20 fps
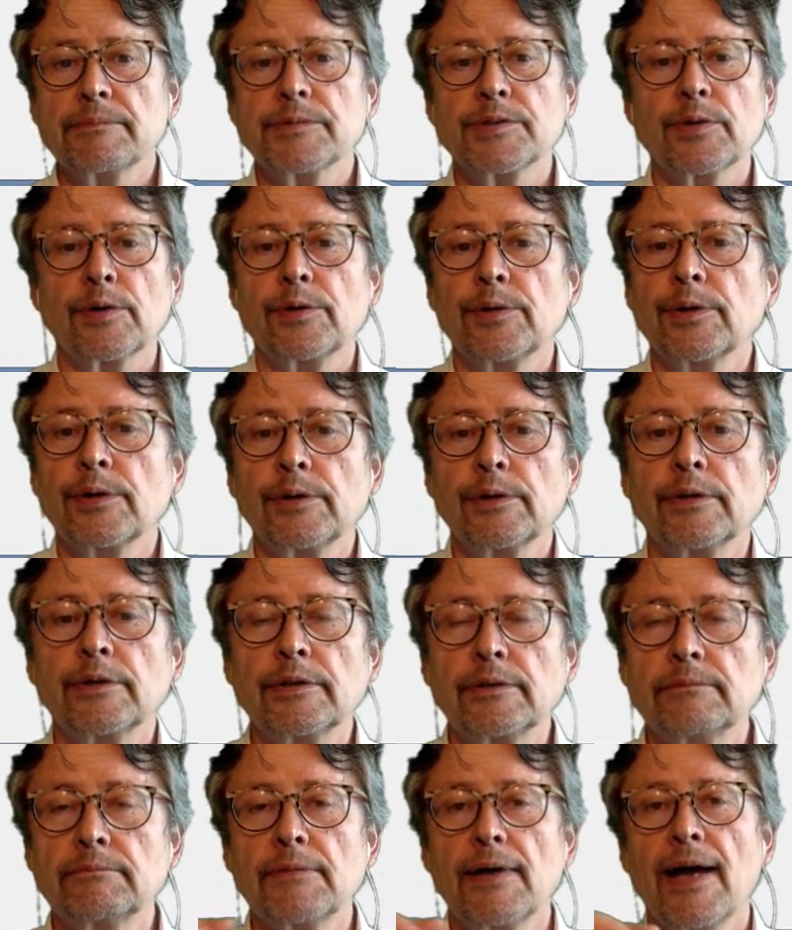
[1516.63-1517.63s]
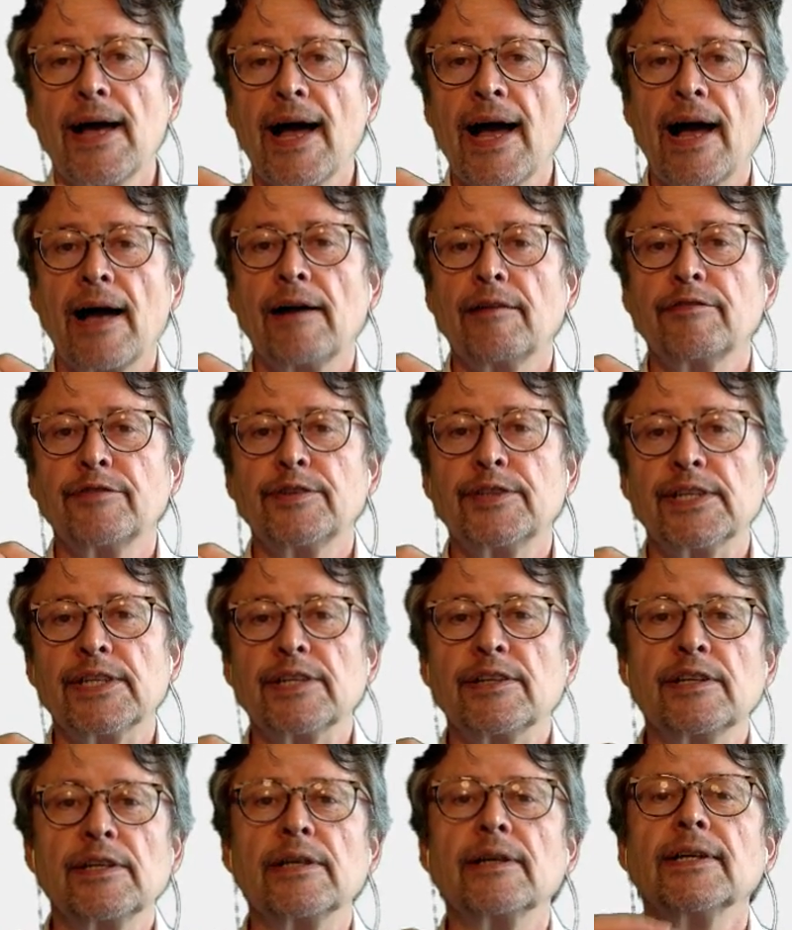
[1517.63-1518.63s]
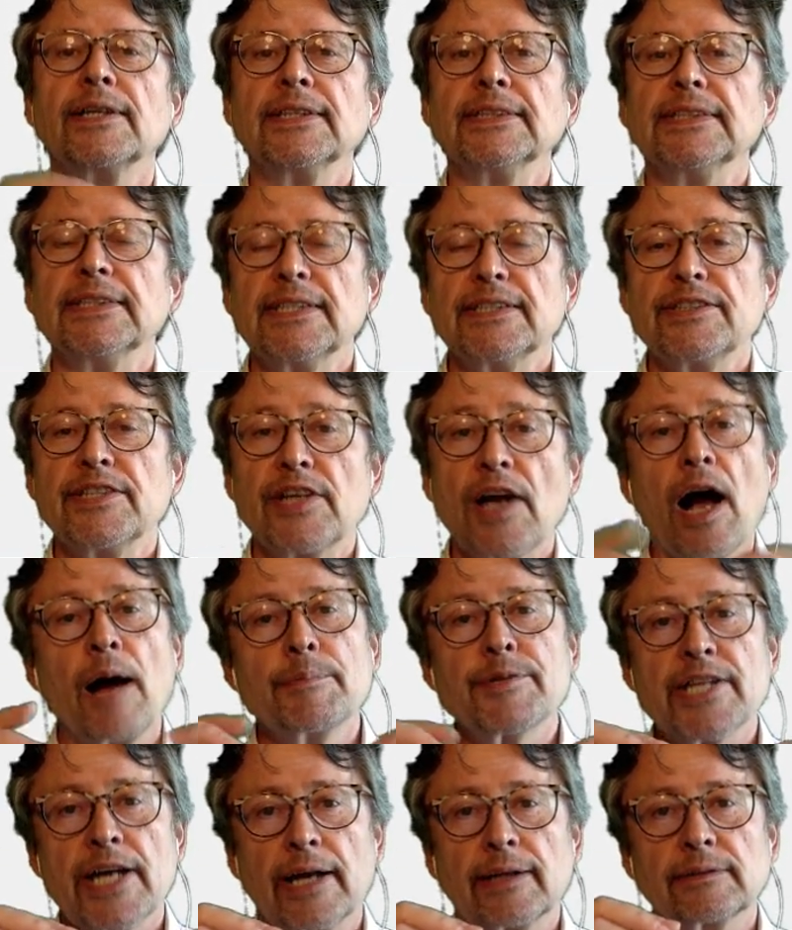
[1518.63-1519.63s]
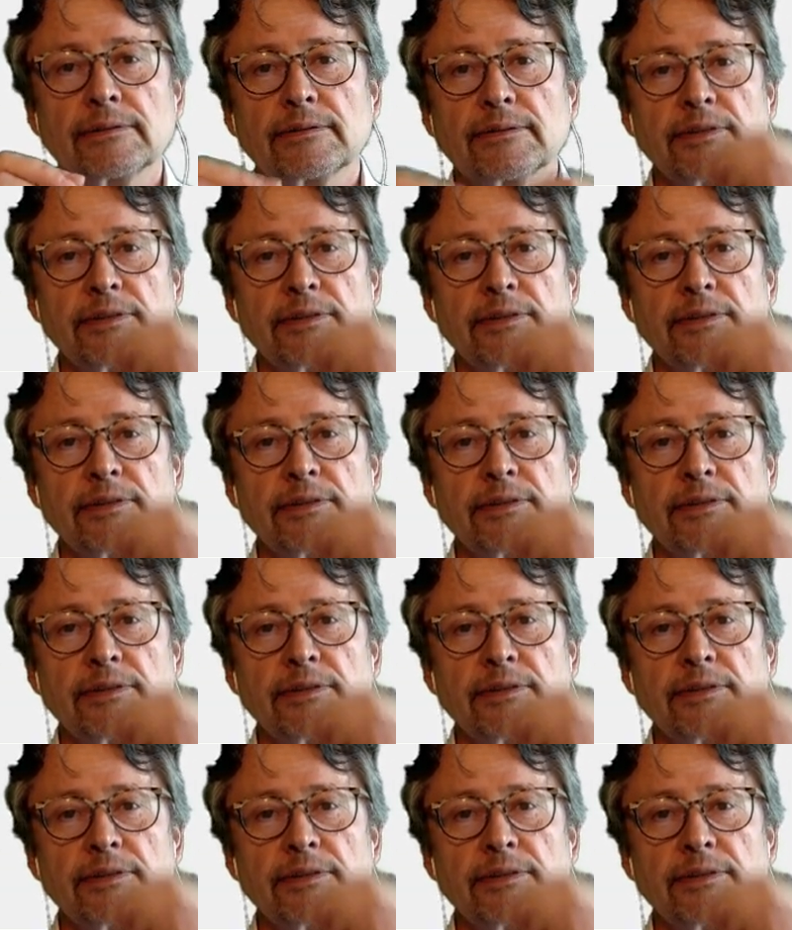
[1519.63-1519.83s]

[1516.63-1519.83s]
So you could have the object